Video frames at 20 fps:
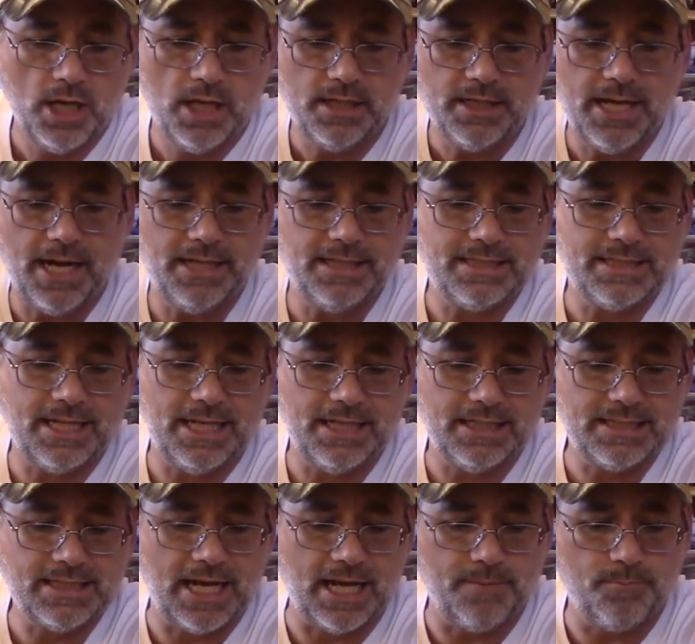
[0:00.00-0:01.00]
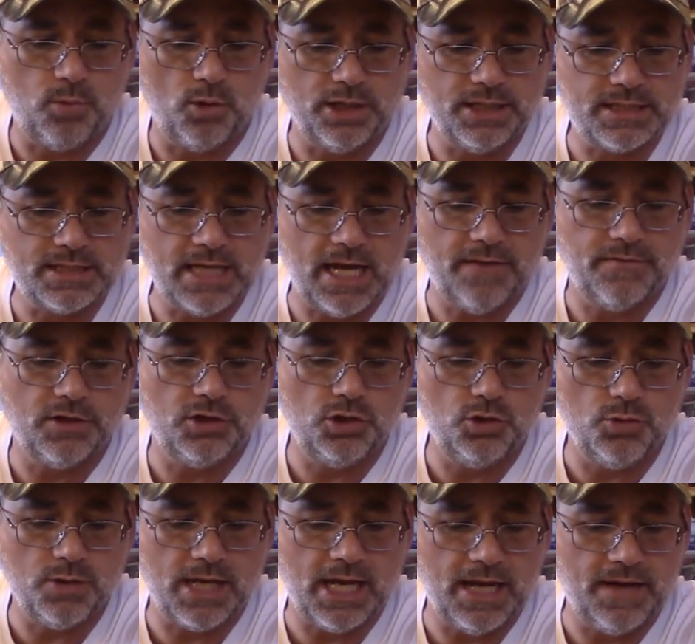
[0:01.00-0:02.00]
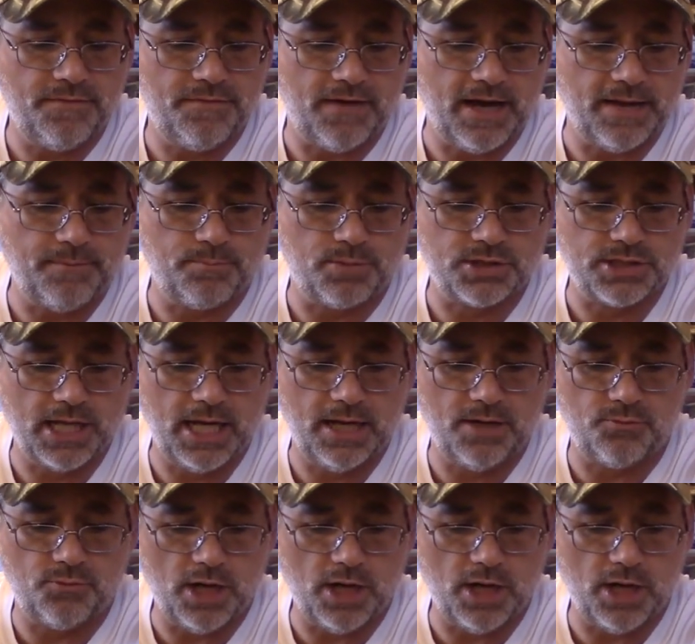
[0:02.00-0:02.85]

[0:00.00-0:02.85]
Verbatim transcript: United States 9.7, UK 5%,